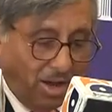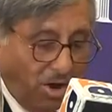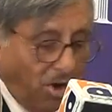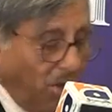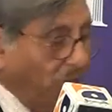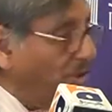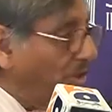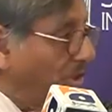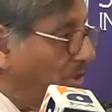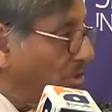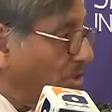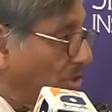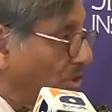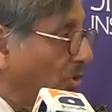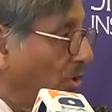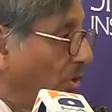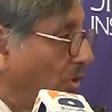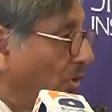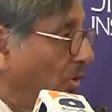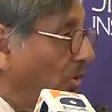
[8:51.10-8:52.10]
on this
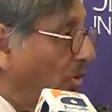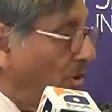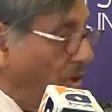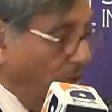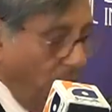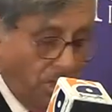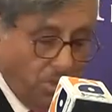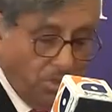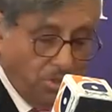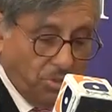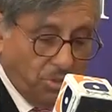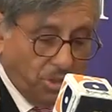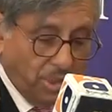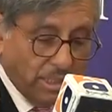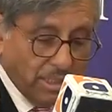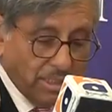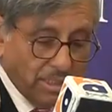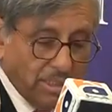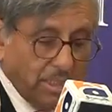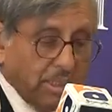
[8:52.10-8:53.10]
score, to
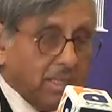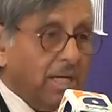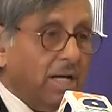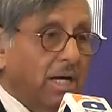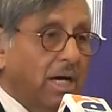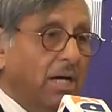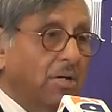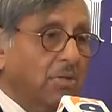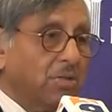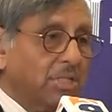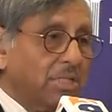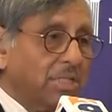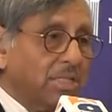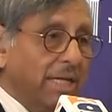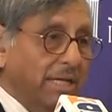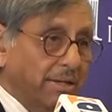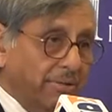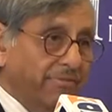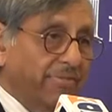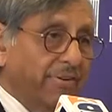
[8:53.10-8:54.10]
consider how
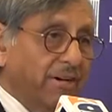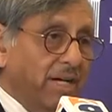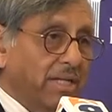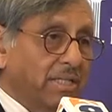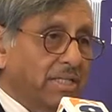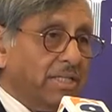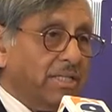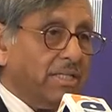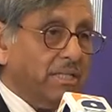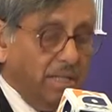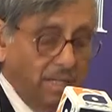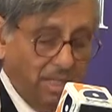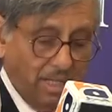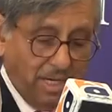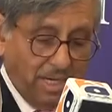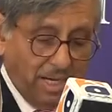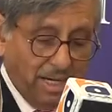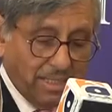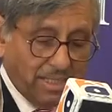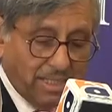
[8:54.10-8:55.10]
steadfast
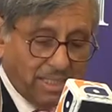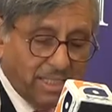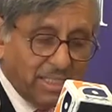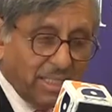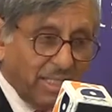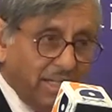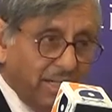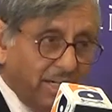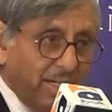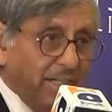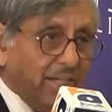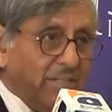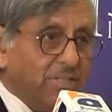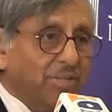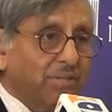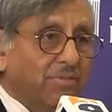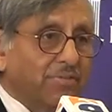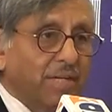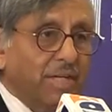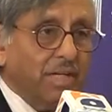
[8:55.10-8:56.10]
a
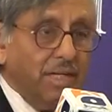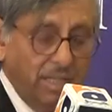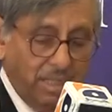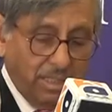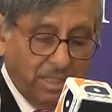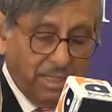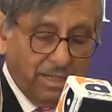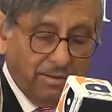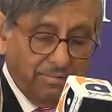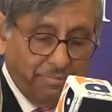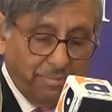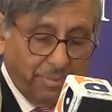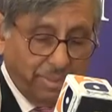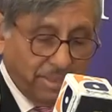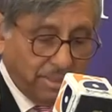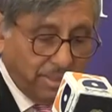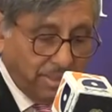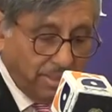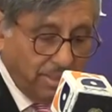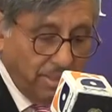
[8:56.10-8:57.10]
series of Indian
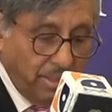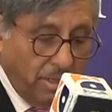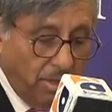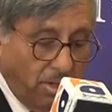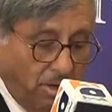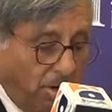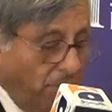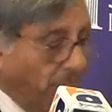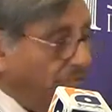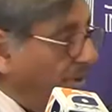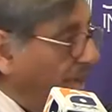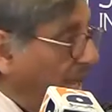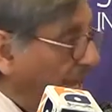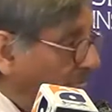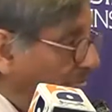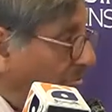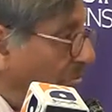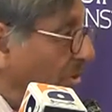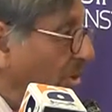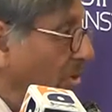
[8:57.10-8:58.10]
governments of
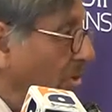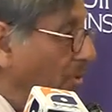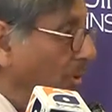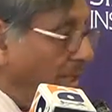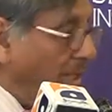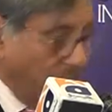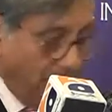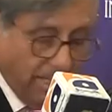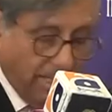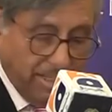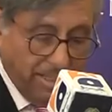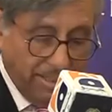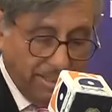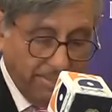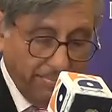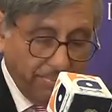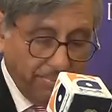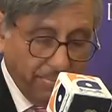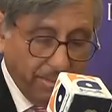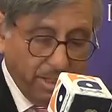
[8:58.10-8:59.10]
every hue and color
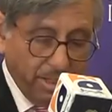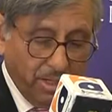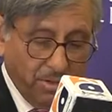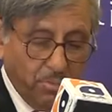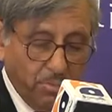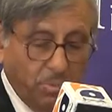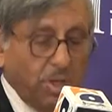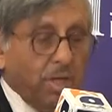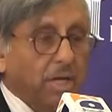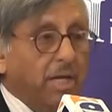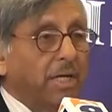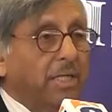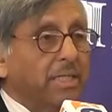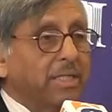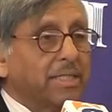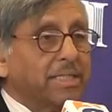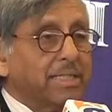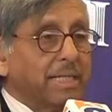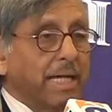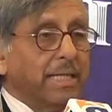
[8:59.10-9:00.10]
were
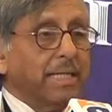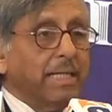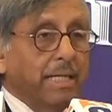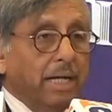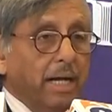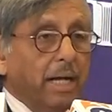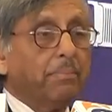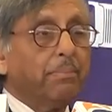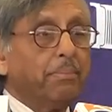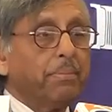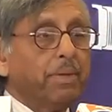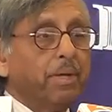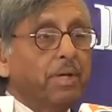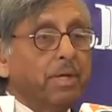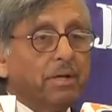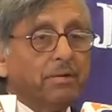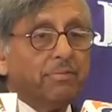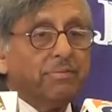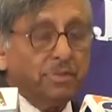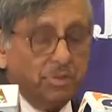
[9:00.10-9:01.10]
in standing up
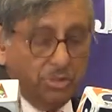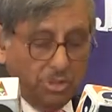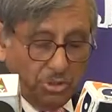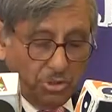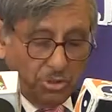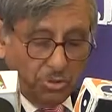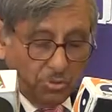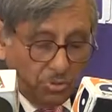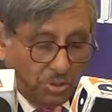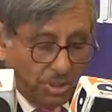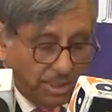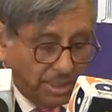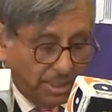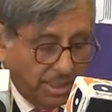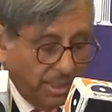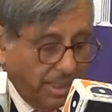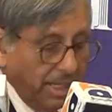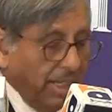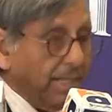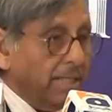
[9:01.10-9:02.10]
for the
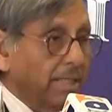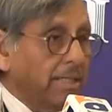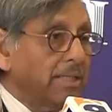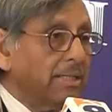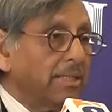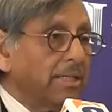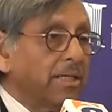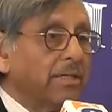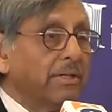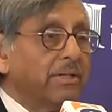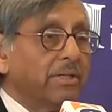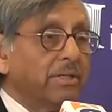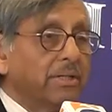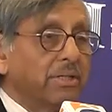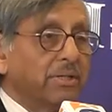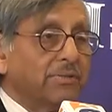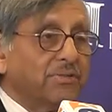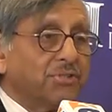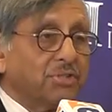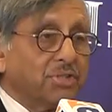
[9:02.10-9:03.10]
unity and
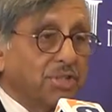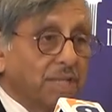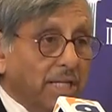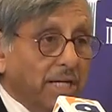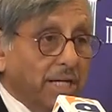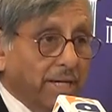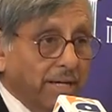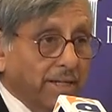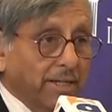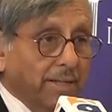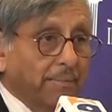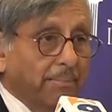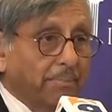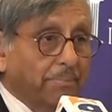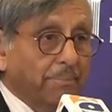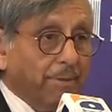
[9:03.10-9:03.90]
integrity of Sri Lanka